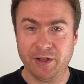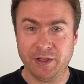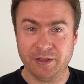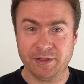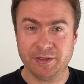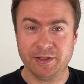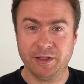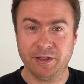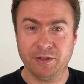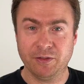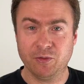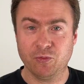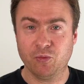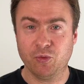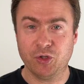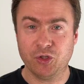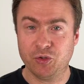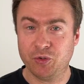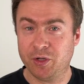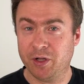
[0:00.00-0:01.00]
financing,
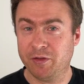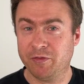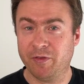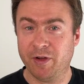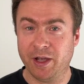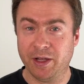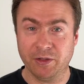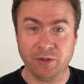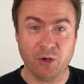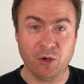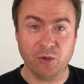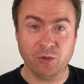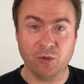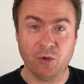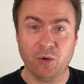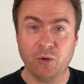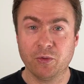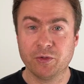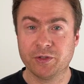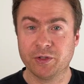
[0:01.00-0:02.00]
which you can find on
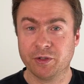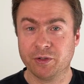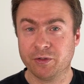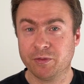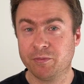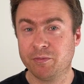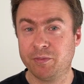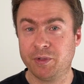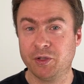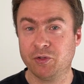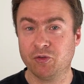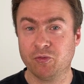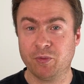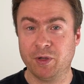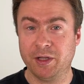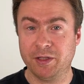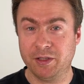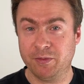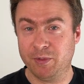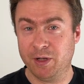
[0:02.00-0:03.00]
other peer-to-peer
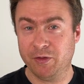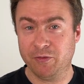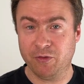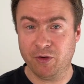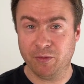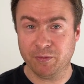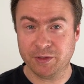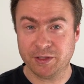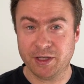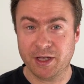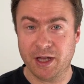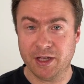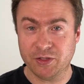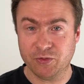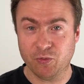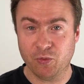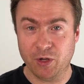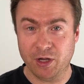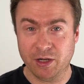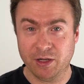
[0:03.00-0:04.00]
lending platforms
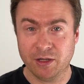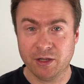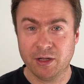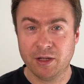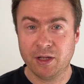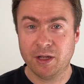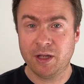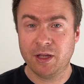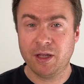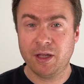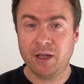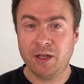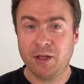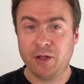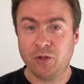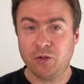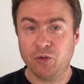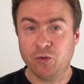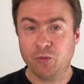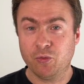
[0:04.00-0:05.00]
as well.
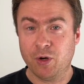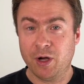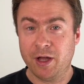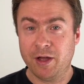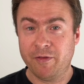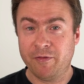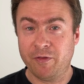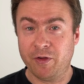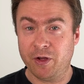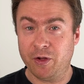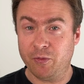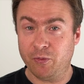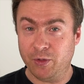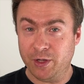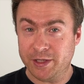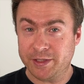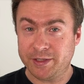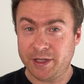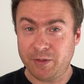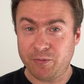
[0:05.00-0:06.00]
You have real
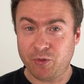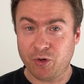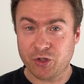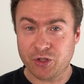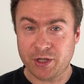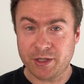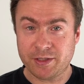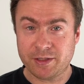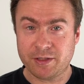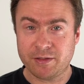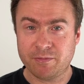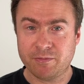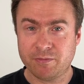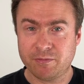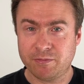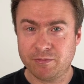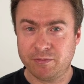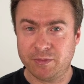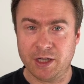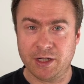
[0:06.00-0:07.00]
estate
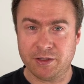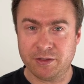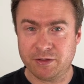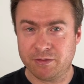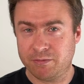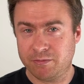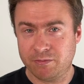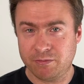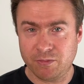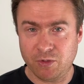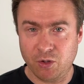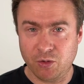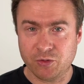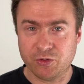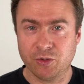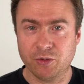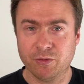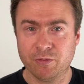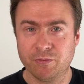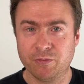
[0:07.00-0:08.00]
projects that
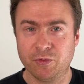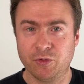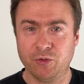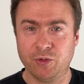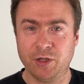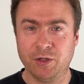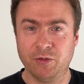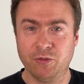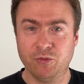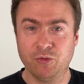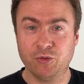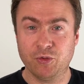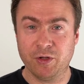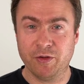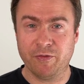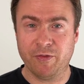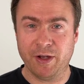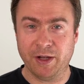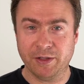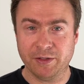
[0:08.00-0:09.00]
also you can usually
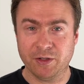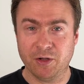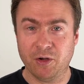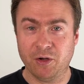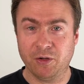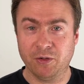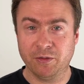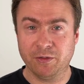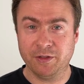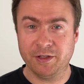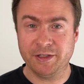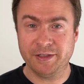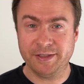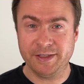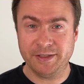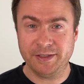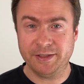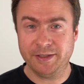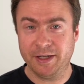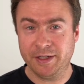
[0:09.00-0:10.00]
find on
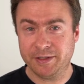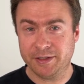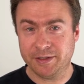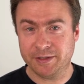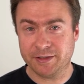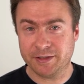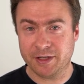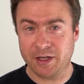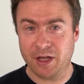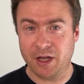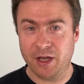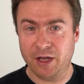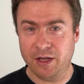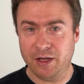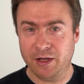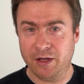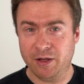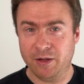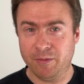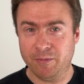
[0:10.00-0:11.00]
dedicated
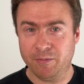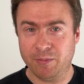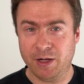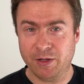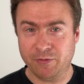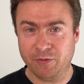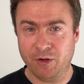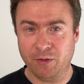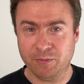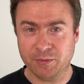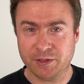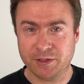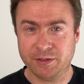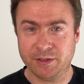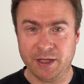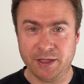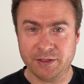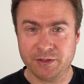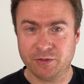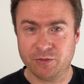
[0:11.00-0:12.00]
platforms
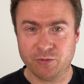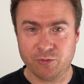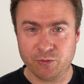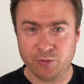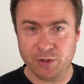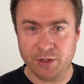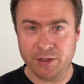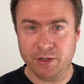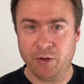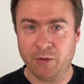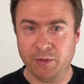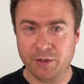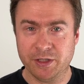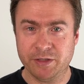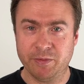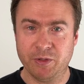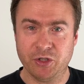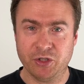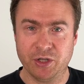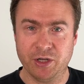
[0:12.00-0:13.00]
that really only
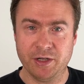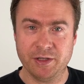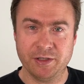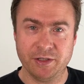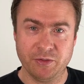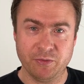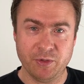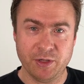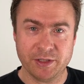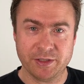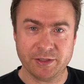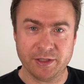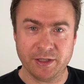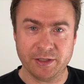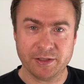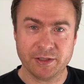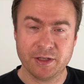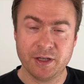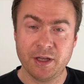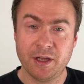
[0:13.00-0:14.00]
specialize in real
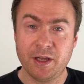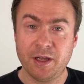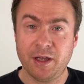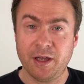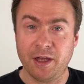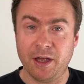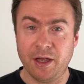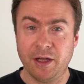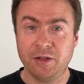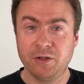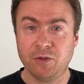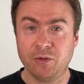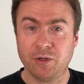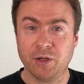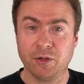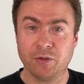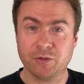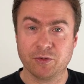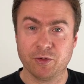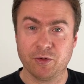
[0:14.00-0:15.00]
estate. And you
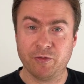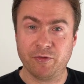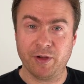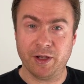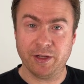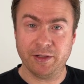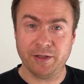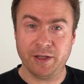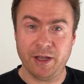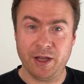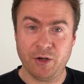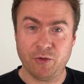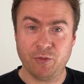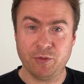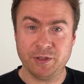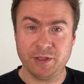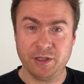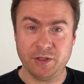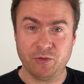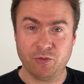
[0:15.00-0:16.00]
can also find
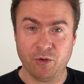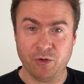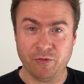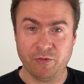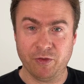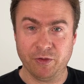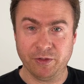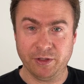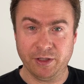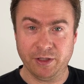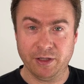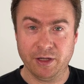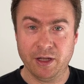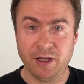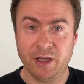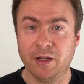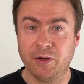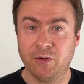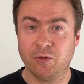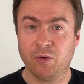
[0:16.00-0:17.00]
equity
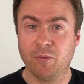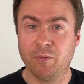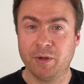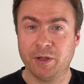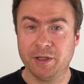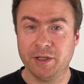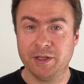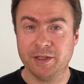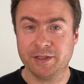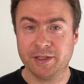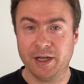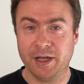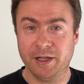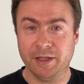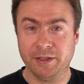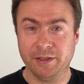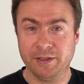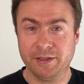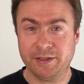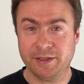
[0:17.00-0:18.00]
crowdfunding in companies
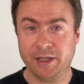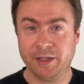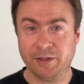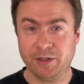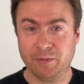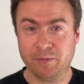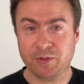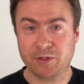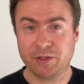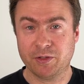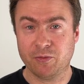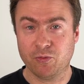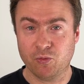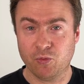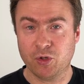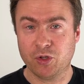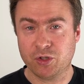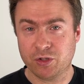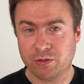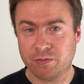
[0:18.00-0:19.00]
and startups,
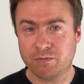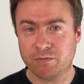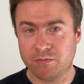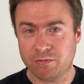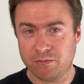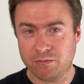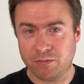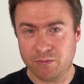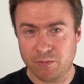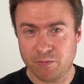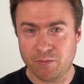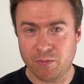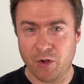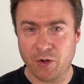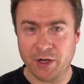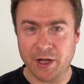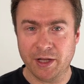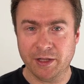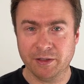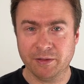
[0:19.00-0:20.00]
which
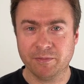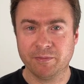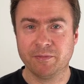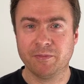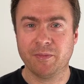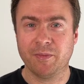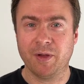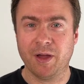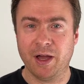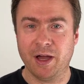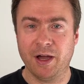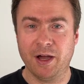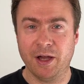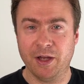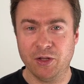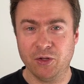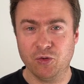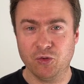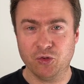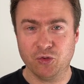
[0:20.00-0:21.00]
again, I